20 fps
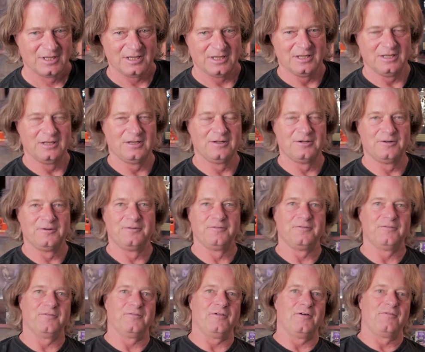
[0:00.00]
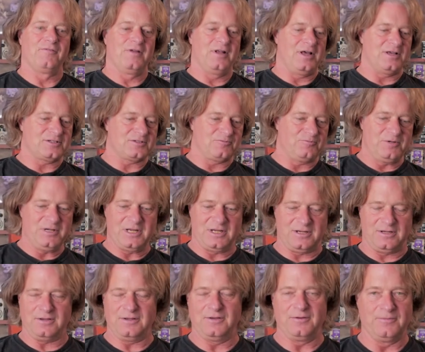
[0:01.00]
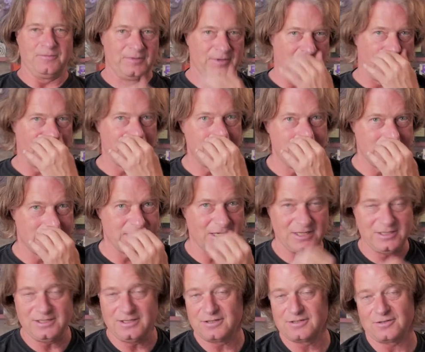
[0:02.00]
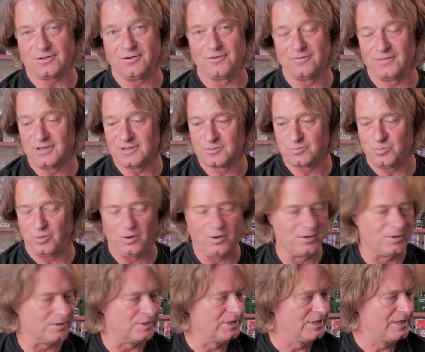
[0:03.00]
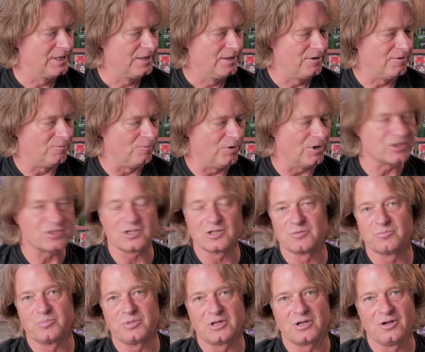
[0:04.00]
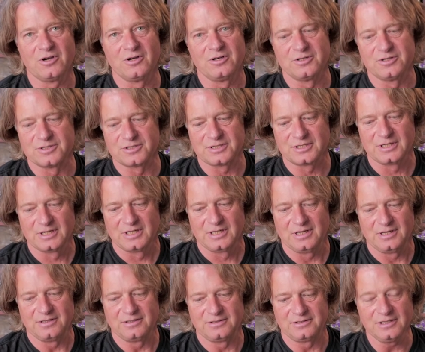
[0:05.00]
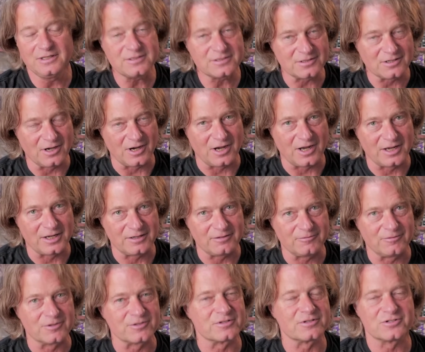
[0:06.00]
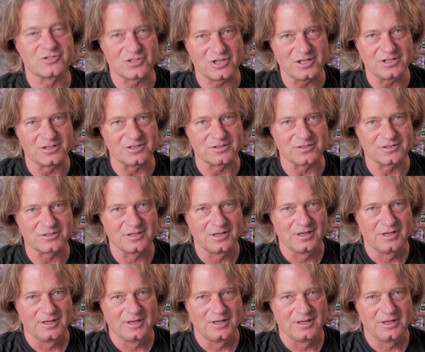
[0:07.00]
of last week, 110 years of Les Paul, watch it because this guy was a genius.